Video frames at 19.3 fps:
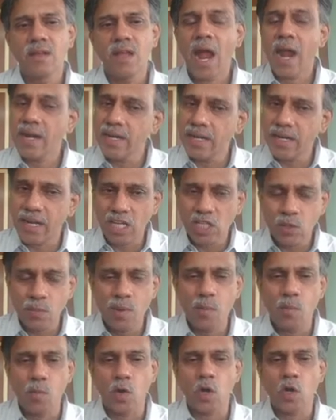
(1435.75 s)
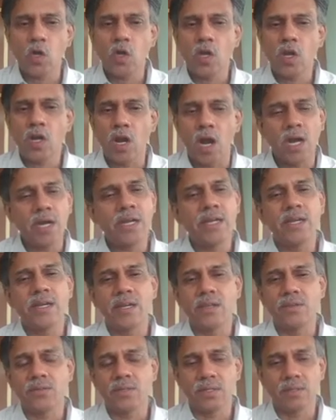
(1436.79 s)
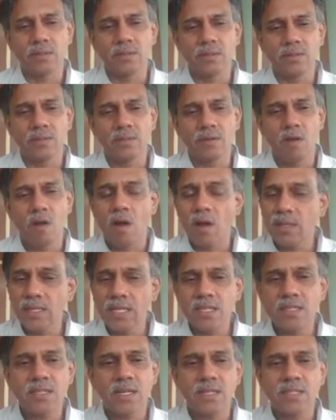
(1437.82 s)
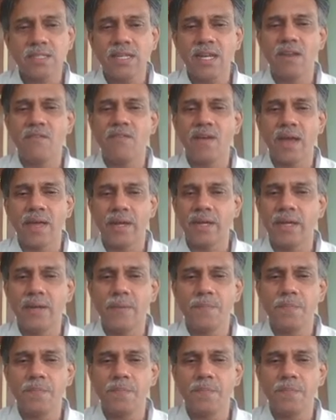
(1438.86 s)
and it has to be monotone, non-decreasing. All these are still valid,